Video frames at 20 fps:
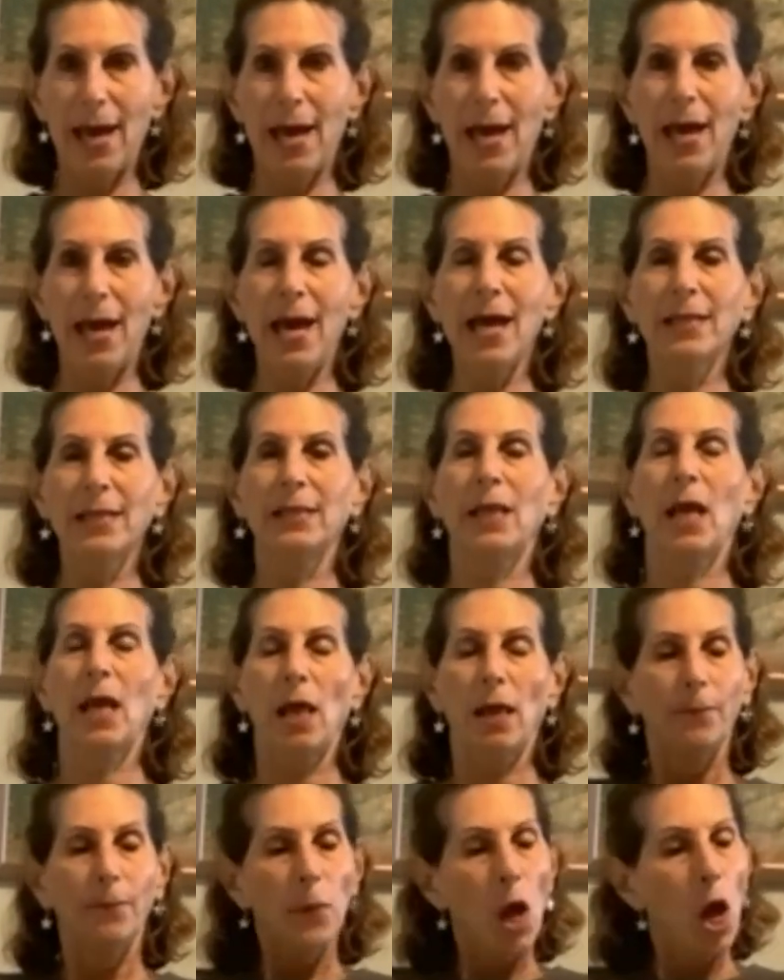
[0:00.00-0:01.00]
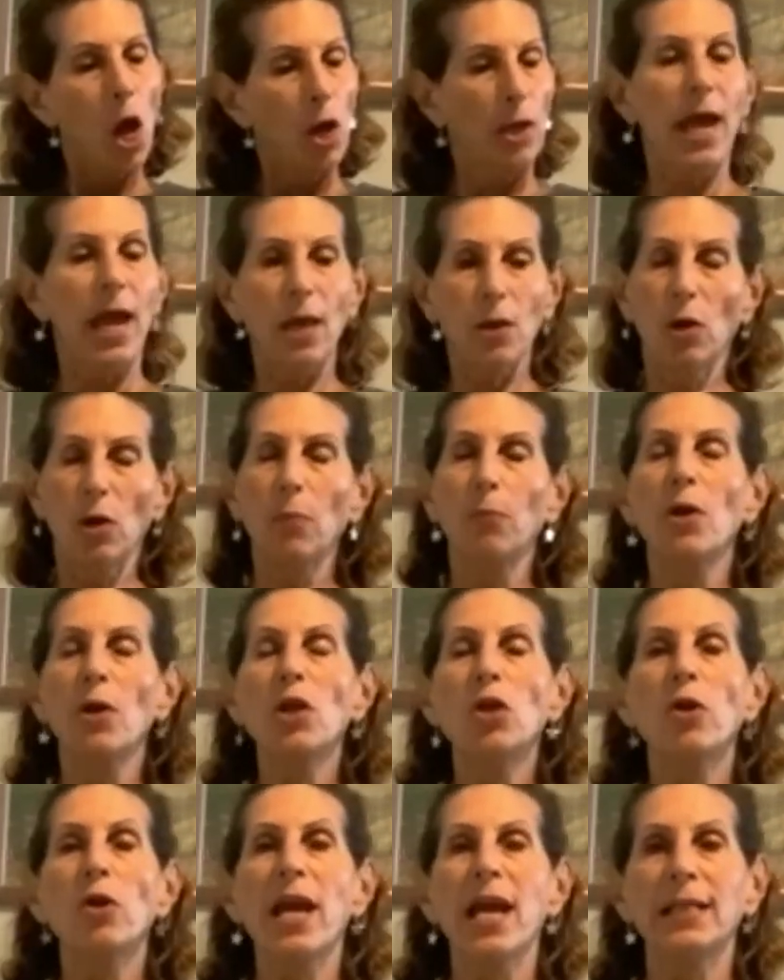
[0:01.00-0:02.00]
Exhale. Okay, you can bring
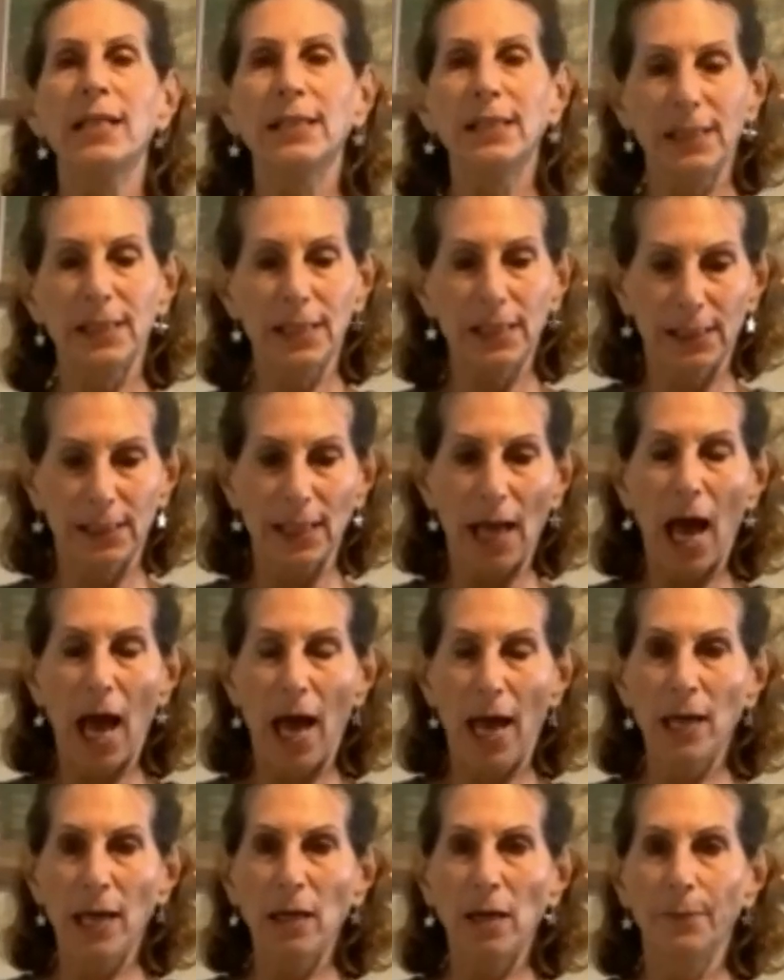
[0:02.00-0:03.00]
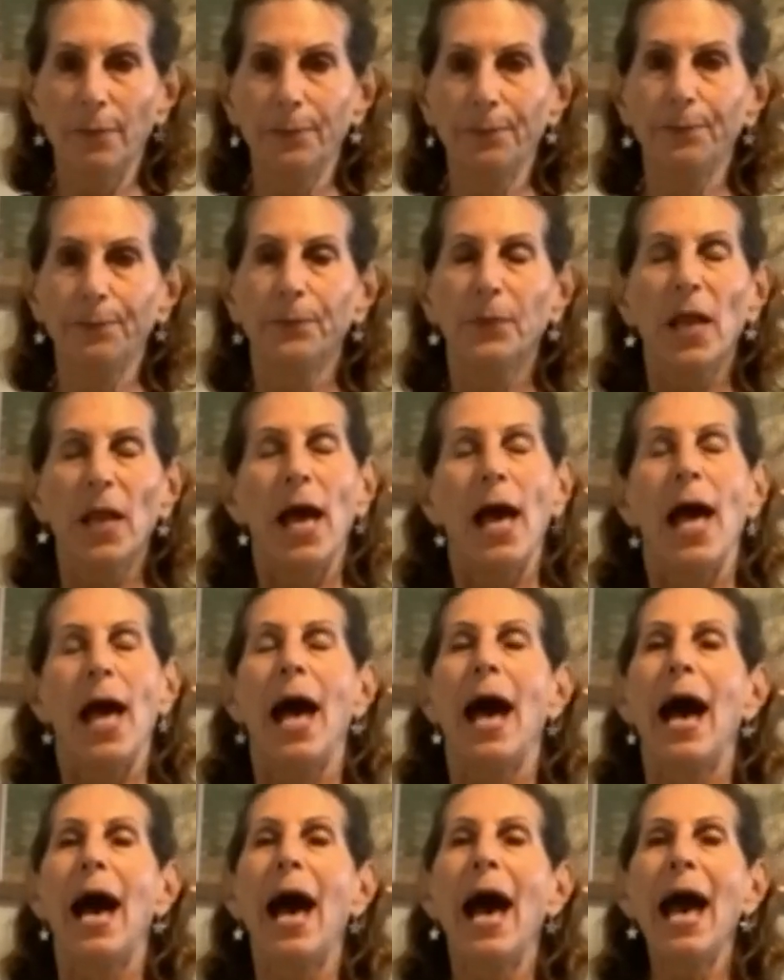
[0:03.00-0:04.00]
your hands to the side.
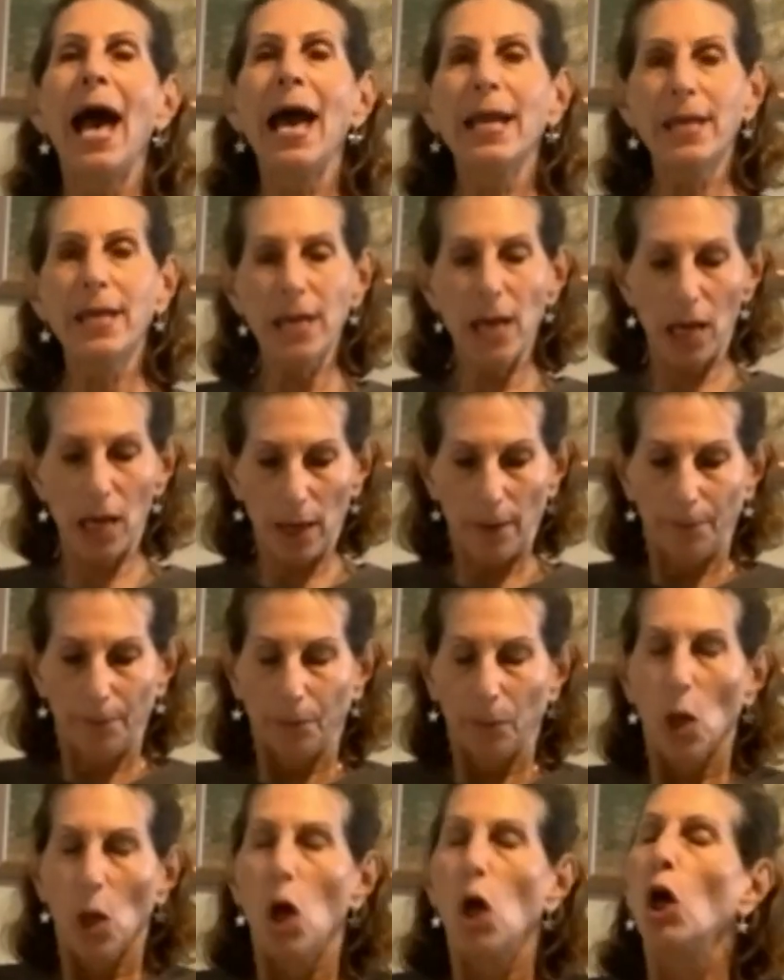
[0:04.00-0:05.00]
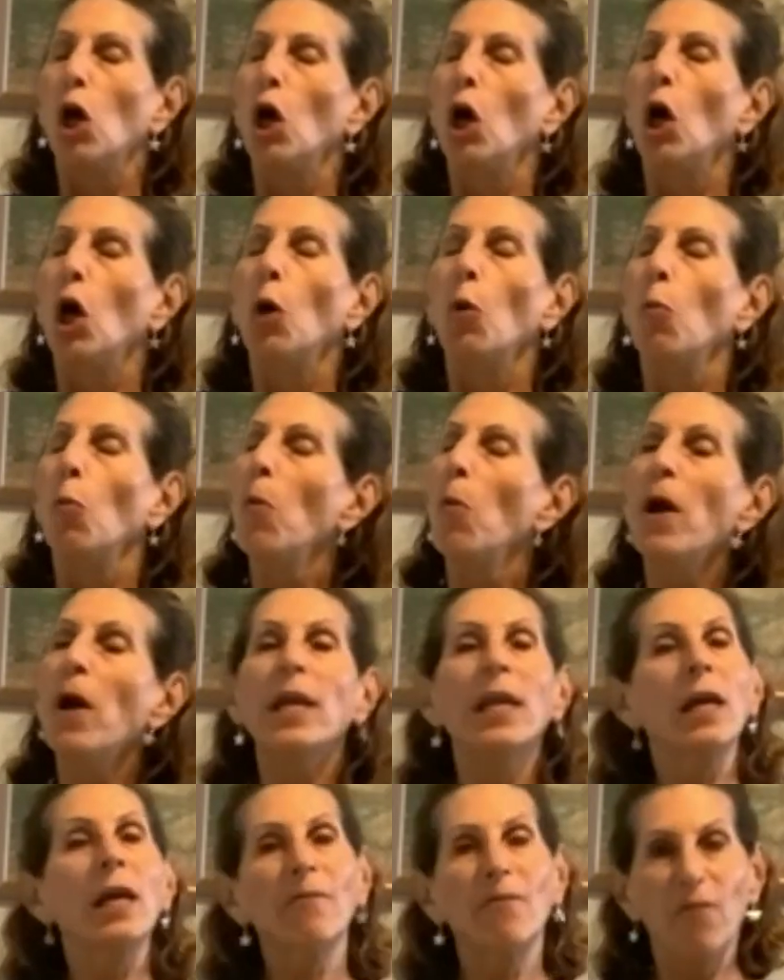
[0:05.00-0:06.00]
And we're
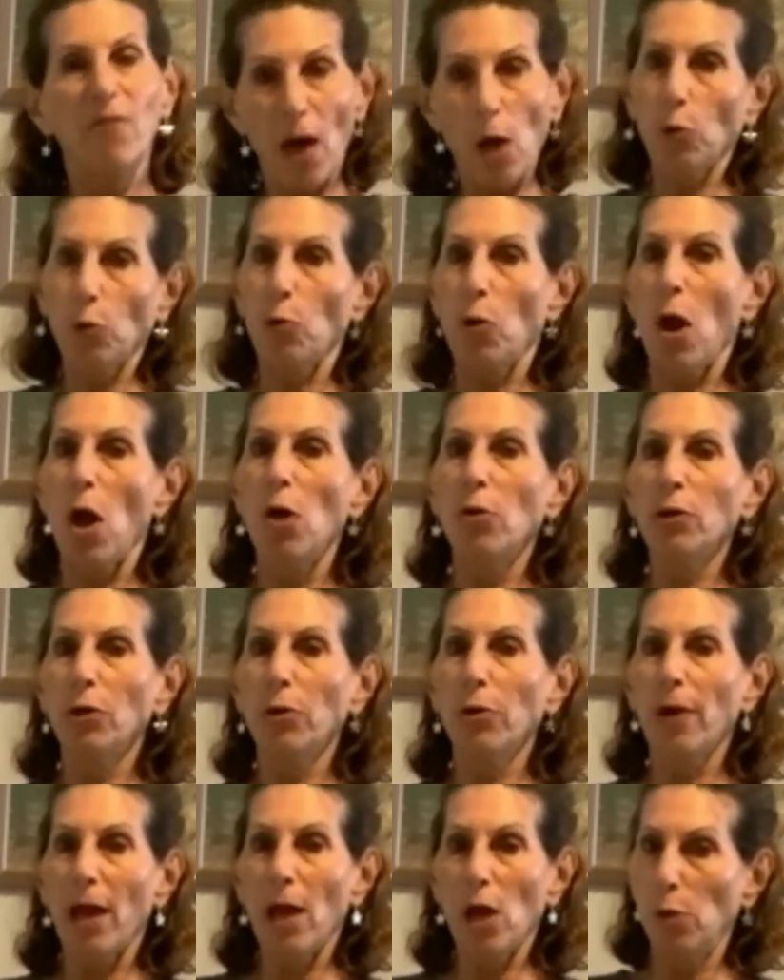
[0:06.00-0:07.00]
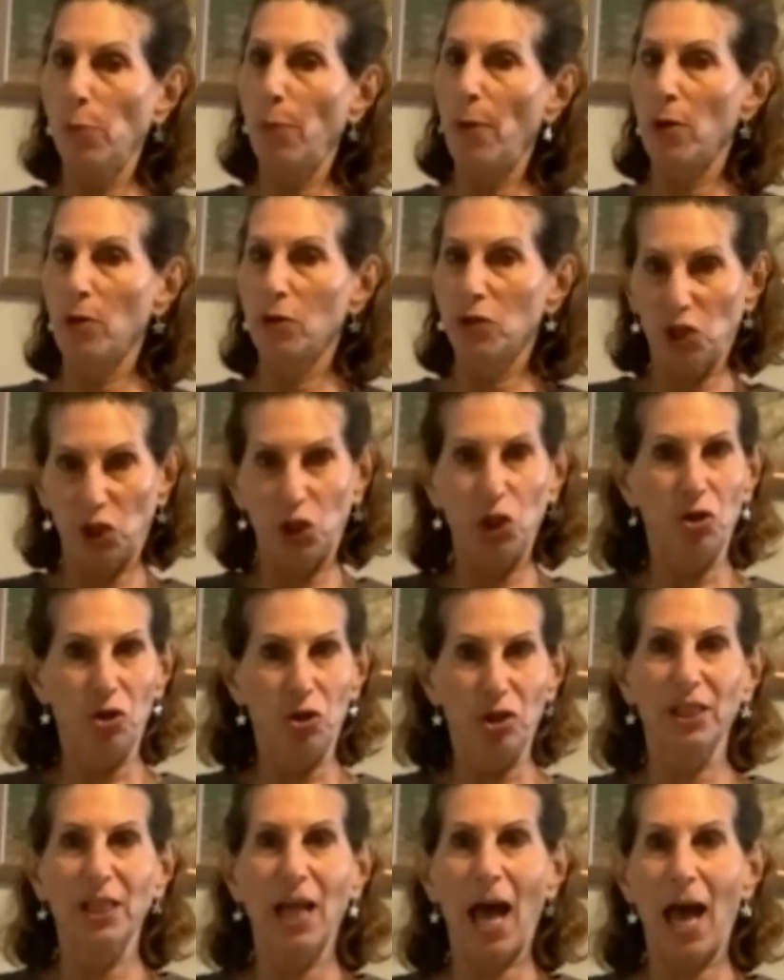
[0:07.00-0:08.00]
going to Velcro your elbows to your
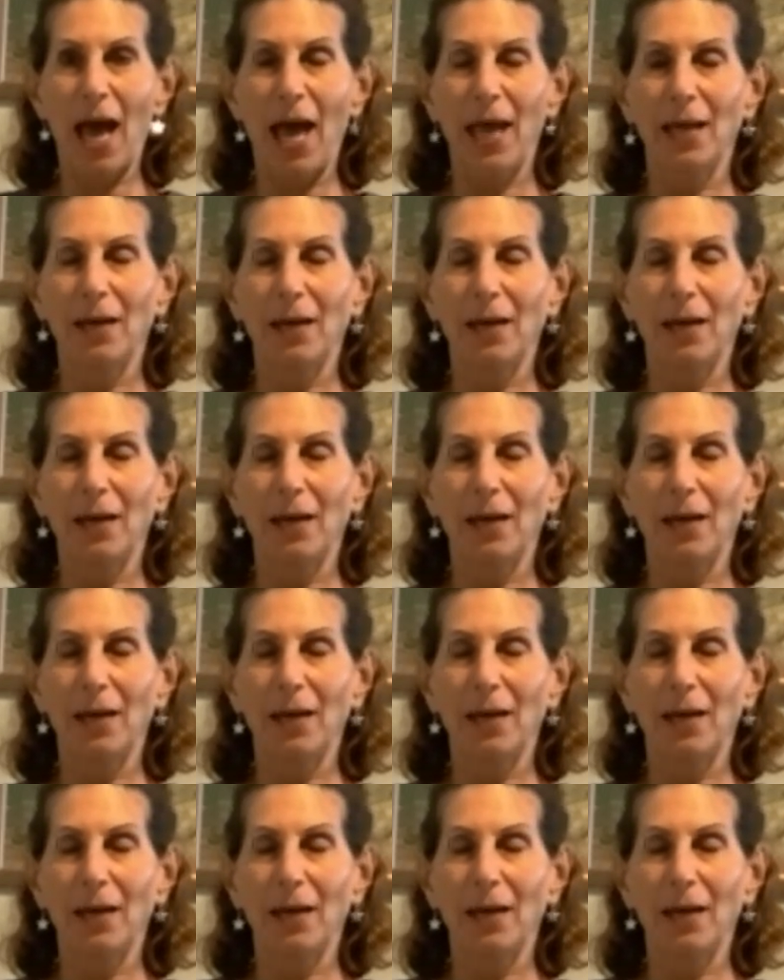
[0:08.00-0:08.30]
side.